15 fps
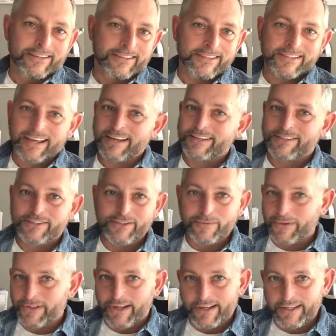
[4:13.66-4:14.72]
this guy's
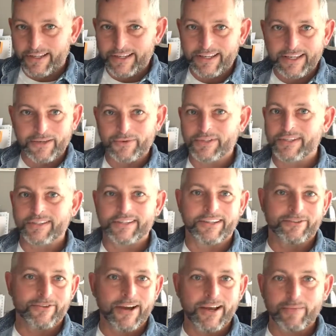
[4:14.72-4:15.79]
super lucky. He was just in
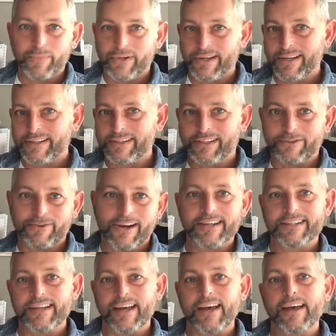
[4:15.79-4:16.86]
the right place at the
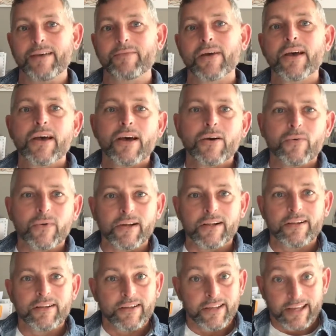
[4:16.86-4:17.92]
right time.
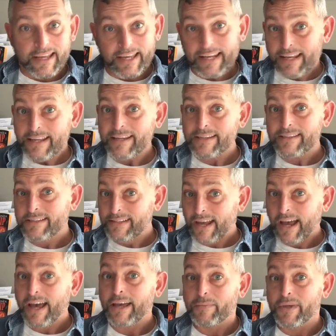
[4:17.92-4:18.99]
Well, it is
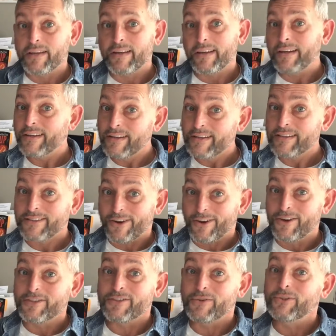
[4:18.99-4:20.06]
timing, and it is
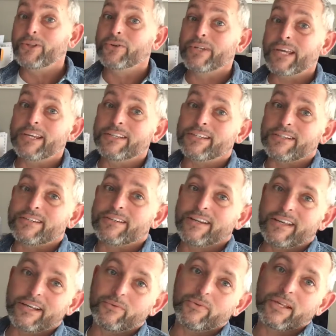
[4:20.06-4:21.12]
also location.
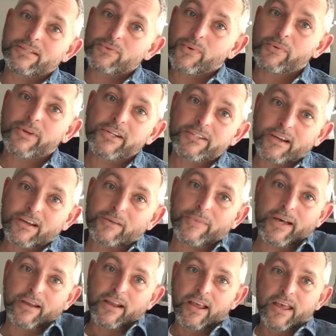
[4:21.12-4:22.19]
And that's what we're going to talk
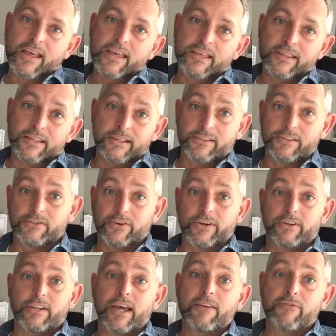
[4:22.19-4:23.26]
about in the
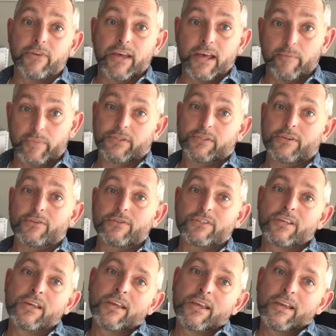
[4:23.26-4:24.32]
Illustrator Life episodes.